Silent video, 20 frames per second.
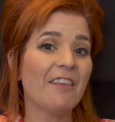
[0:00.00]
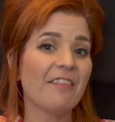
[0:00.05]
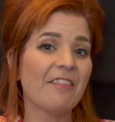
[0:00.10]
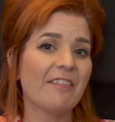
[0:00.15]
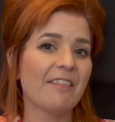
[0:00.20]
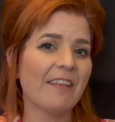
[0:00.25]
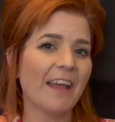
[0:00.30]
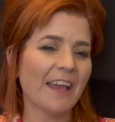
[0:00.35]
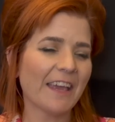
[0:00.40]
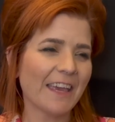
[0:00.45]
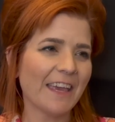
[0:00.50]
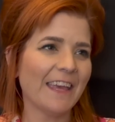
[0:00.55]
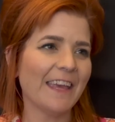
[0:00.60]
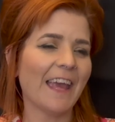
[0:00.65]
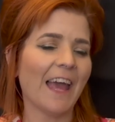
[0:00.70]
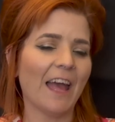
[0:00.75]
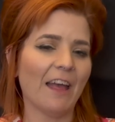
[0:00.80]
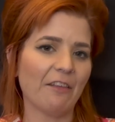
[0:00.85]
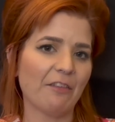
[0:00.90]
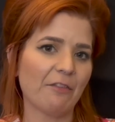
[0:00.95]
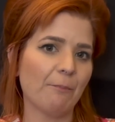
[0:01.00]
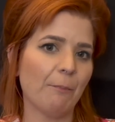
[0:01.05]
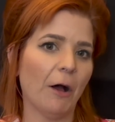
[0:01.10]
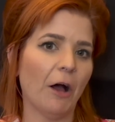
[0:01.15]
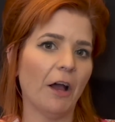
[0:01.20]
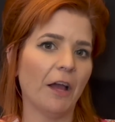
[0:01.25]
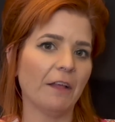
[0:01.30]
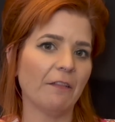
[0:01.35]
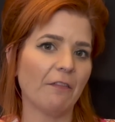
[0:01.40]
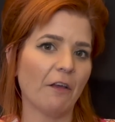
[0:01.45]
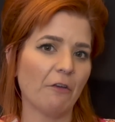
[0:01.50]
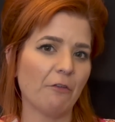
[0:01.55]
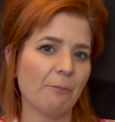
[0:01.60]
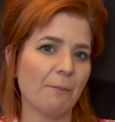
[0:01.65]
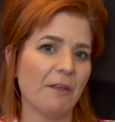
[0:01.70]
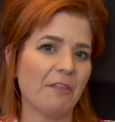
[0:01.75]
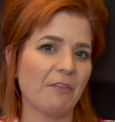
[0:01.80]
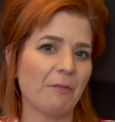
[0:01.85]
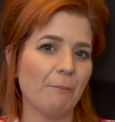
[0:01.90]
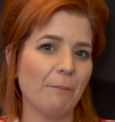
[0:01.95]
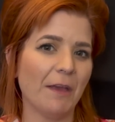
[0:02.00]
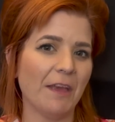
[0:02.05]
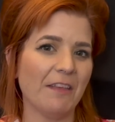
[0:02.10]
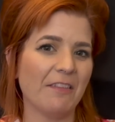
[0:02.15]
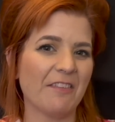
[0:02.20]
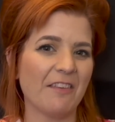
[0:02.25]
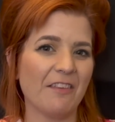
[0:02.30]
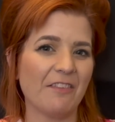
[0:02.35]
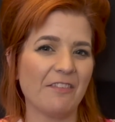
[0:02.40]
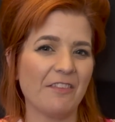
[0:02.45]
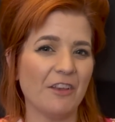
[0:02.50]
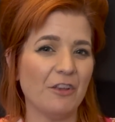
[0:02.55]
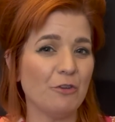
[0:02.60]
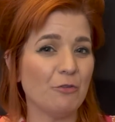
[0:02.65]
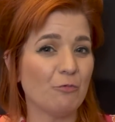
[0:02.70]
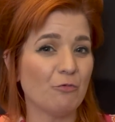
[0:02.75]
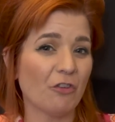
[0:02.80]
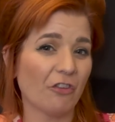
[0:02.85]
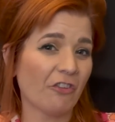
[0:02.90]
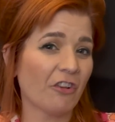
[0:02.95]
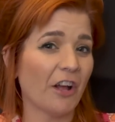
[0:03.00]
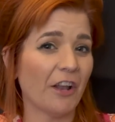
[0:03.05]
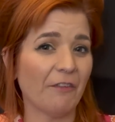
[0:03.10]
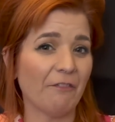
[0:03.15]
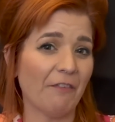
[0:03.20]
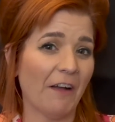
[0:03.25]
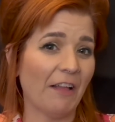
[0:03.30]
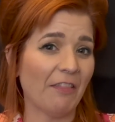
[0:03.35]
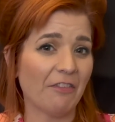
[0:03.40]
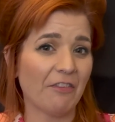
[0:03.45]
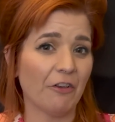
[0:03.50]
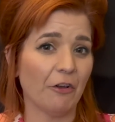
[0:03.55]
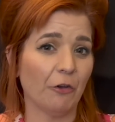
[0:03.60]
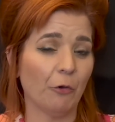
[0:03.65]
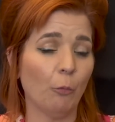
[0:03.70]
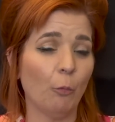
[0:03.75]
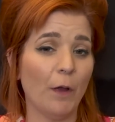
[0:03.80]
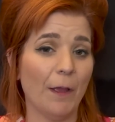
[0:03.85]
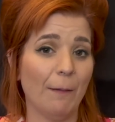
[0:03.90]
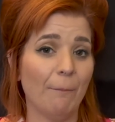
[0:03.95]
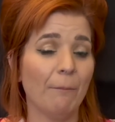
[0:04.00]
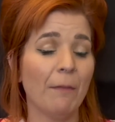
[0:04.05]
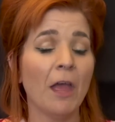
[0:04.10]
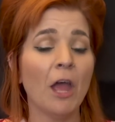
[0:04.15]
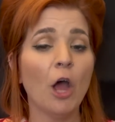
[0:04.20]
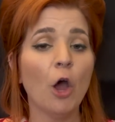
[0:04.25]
second guess buying those bits and pieces that you just kind of fancy on a whim.